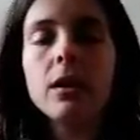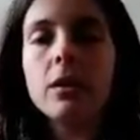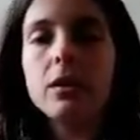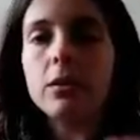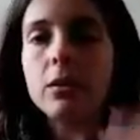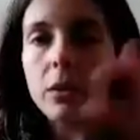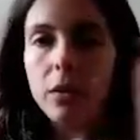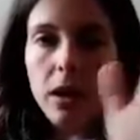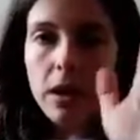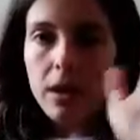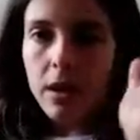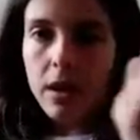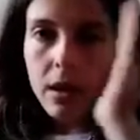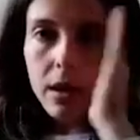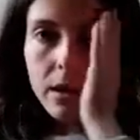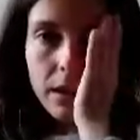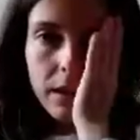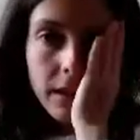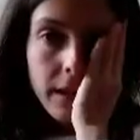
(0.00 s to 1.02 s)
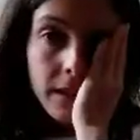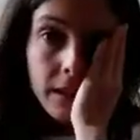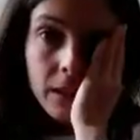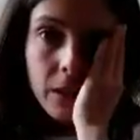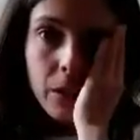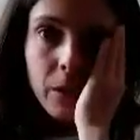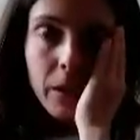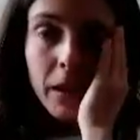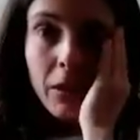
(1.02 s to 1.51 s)
So
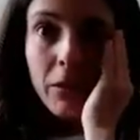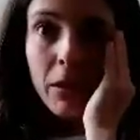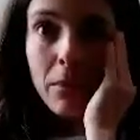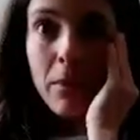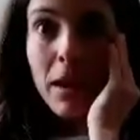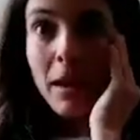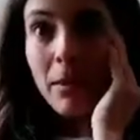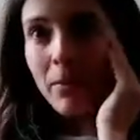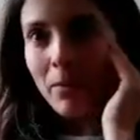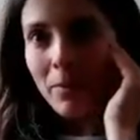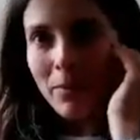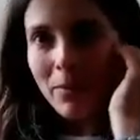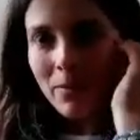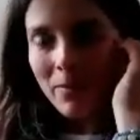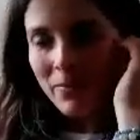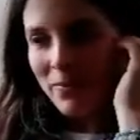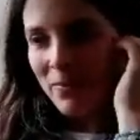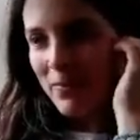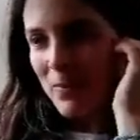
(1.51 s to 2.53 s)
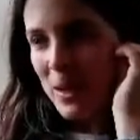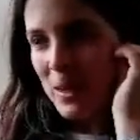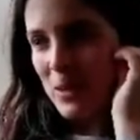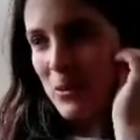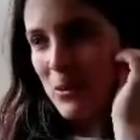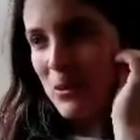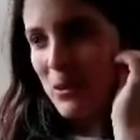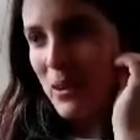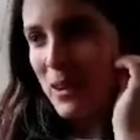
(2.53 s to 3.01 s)
continuing with my
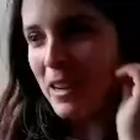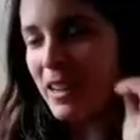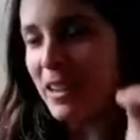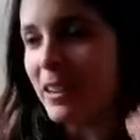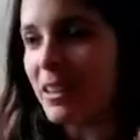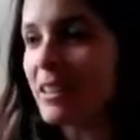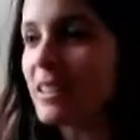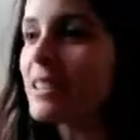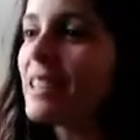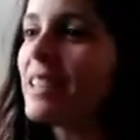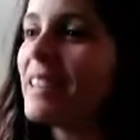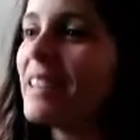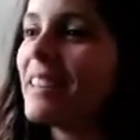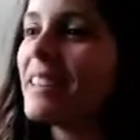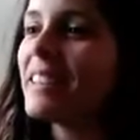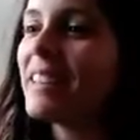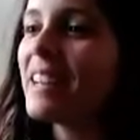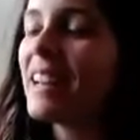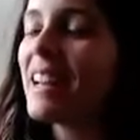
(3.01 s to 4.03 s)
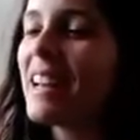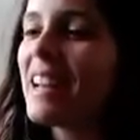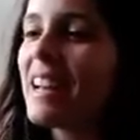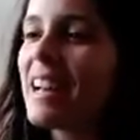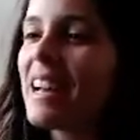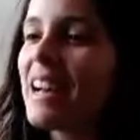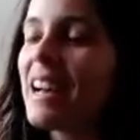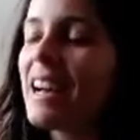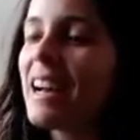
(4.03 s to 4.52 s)
story here,
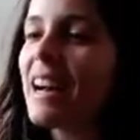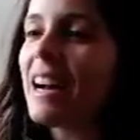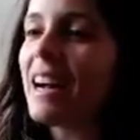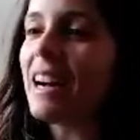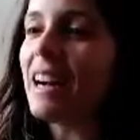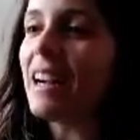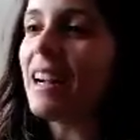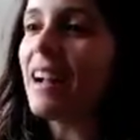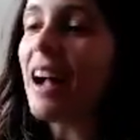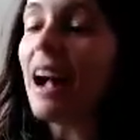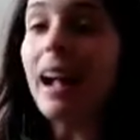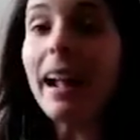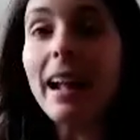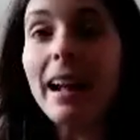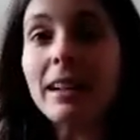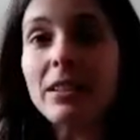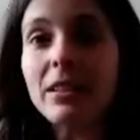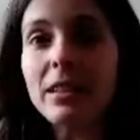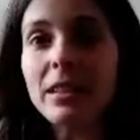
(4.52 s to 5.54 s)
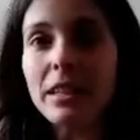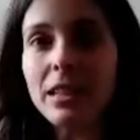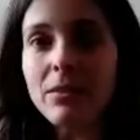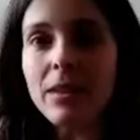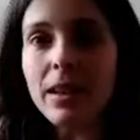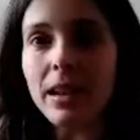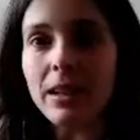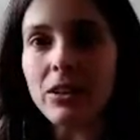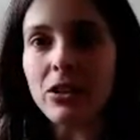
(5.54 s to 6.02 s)
I had to
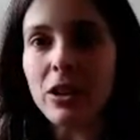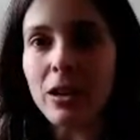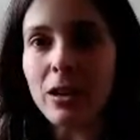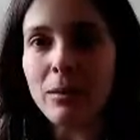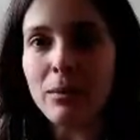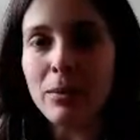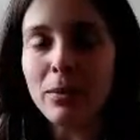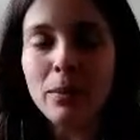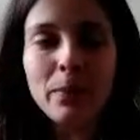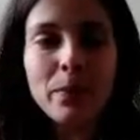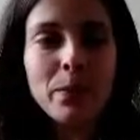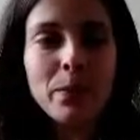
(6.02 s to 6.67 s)
leave that job.